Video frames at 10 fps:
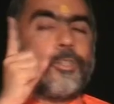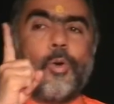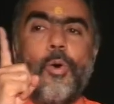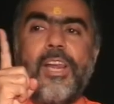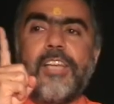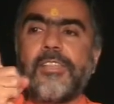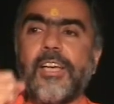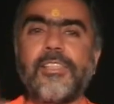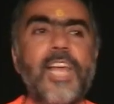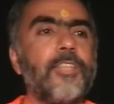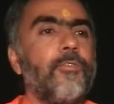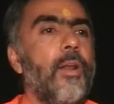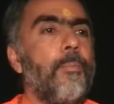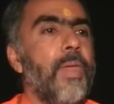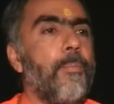Truly
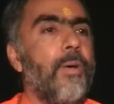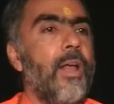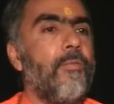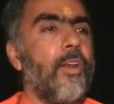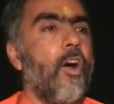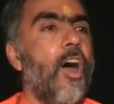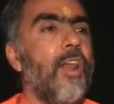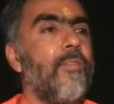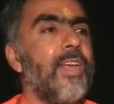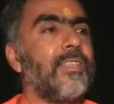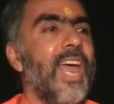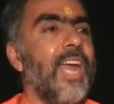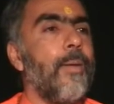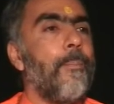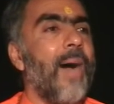successful people will always
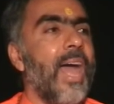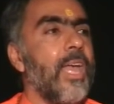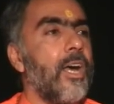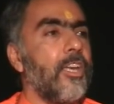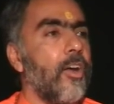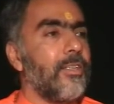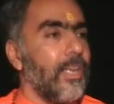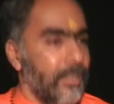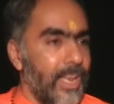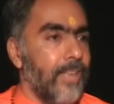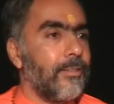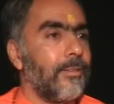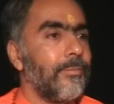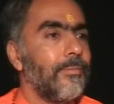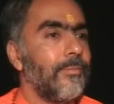admire your success.